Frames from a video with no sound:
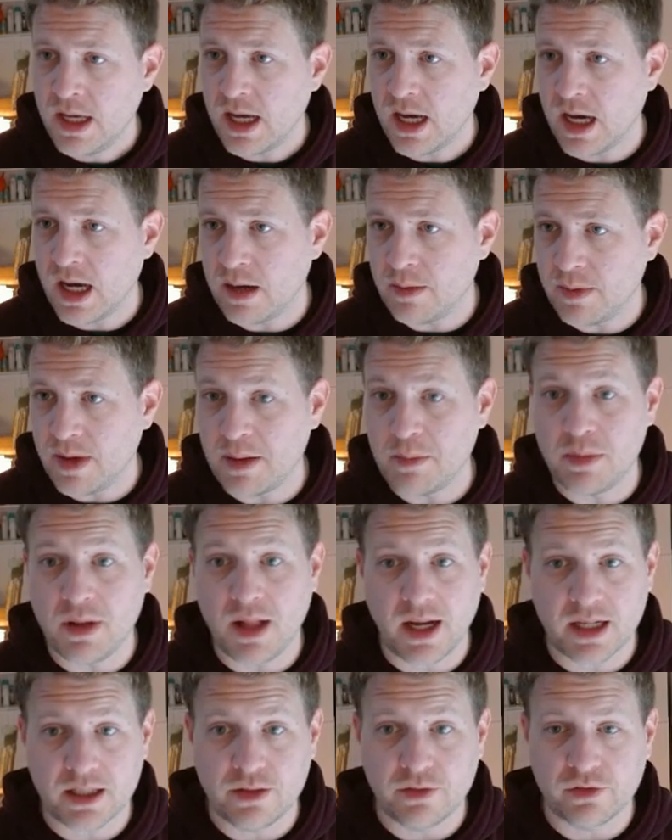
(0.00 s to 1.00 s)
And
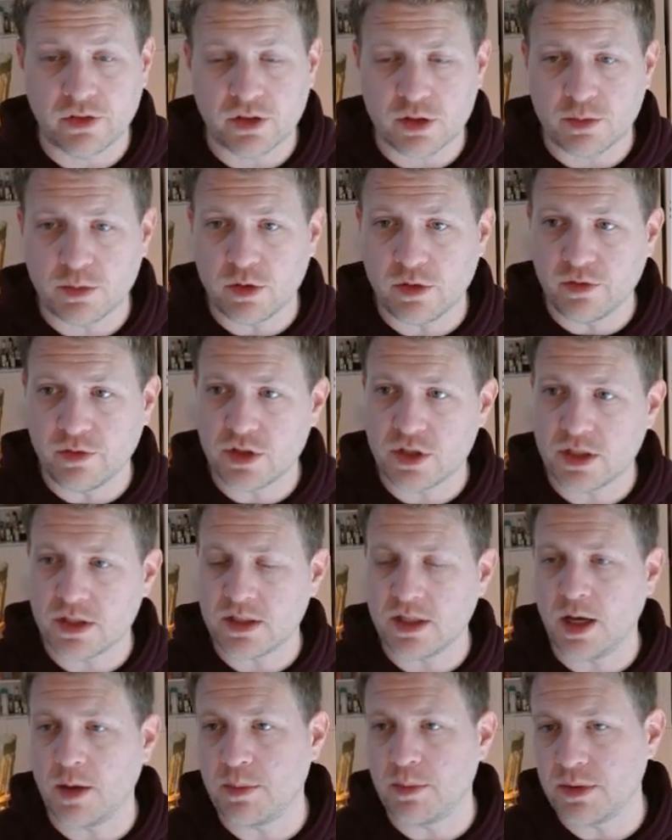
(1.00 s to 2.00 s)
black at the first move, which
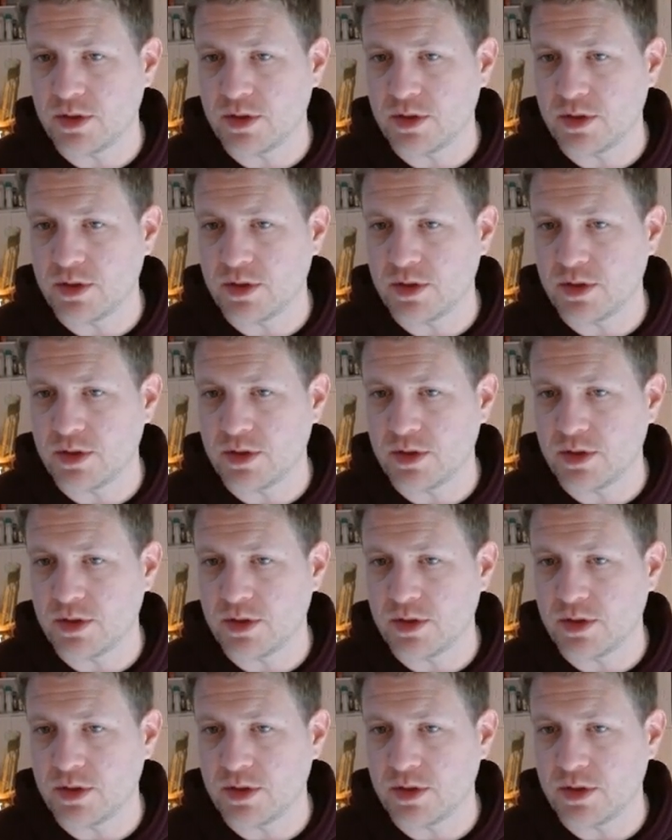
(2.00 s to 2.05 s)
doesn't help.